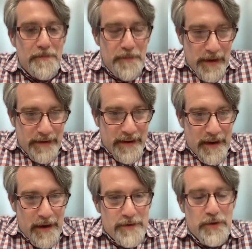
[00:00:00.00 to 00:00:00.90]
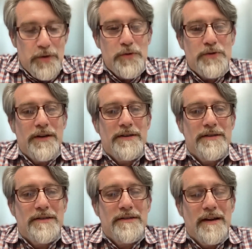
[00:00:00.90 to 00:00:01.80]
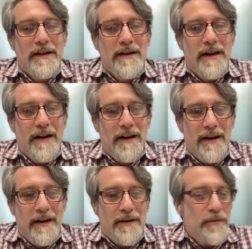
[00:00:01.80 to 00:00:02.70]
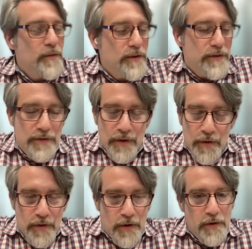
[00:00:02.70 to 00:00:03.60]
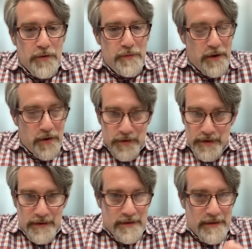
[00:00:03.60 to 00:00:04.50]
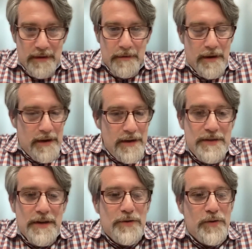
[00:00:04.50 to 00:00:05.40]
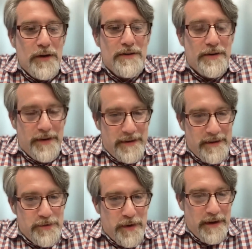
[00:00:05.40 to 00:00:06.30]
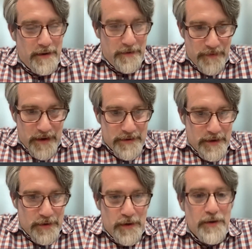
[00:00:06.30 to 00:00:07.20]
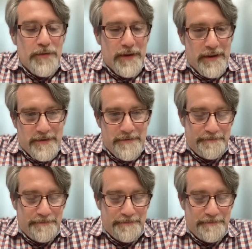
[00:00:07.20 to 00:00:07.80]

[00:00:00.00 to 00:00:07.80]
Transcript: building solutions with no code because it's easier to iterate this way and faster to innovate.